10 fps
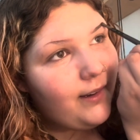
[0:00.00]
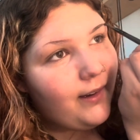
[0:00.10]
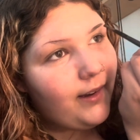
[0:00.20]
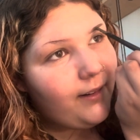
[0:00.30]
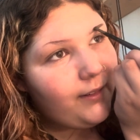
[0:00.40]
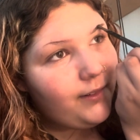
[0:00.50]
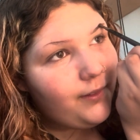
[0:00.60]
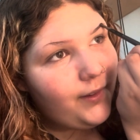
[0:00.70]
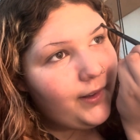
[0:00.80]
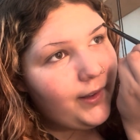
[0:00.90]
I don't
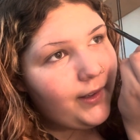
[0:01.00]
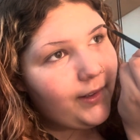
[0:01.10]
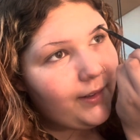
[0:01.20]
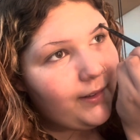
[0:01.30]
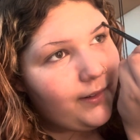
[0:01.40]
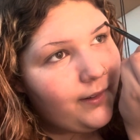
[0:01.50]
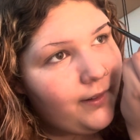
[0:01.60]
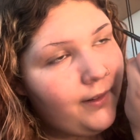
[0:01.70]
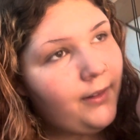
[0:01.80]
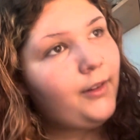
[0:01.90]
do it like
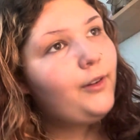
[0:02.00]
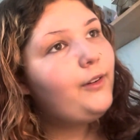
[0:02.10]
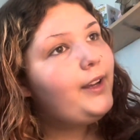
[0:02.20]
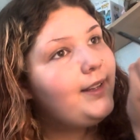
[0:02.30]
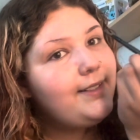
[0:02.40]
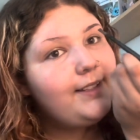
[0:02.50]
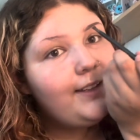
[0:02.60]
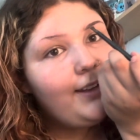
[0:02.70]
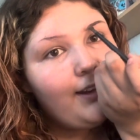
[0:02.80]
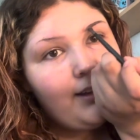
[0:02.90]

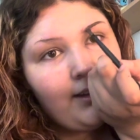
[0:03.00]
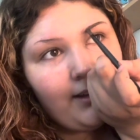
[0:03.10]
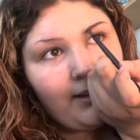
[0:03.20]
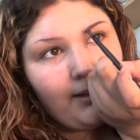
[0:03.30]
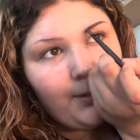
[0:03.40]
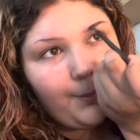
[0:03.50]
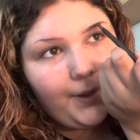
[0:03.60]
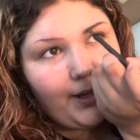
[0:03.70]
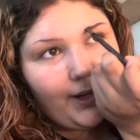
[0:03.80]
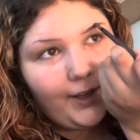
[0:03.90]
crazy,
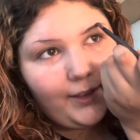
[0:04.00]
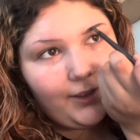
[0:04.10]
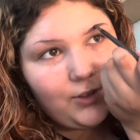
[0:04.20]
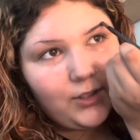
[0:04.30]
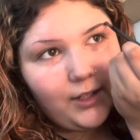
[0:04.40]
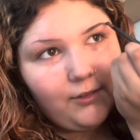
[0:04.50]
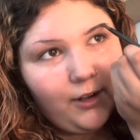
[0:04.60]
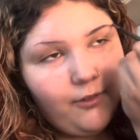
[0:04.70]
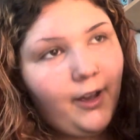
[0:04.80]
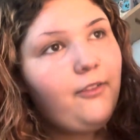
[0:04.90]
but I like shaved
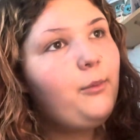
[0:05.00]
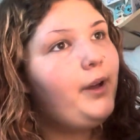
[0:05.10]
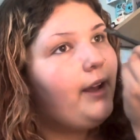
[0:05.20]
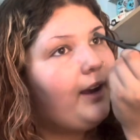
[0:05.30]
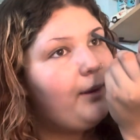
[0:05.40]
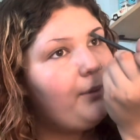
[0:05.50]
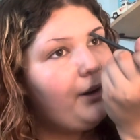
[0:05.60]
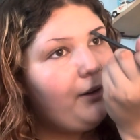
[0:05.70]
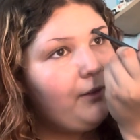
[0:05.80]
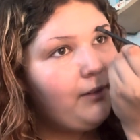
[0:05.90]
off half of my
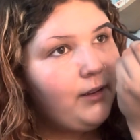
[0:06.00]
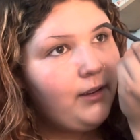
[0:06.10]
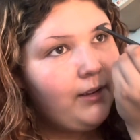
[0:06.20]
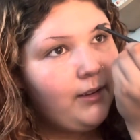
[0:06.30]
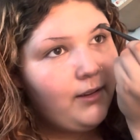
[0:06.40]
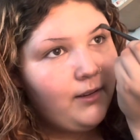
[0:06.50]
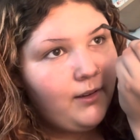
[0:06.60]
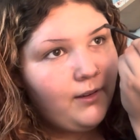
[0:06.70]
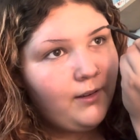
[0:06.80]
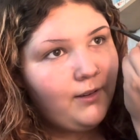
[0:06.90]
eyebrow,
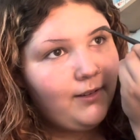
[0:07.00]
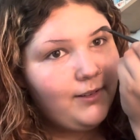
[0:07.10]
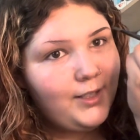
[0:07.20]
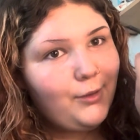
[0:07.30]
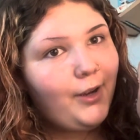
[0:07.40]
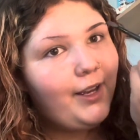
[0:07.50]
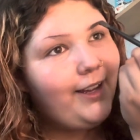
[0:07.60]
so I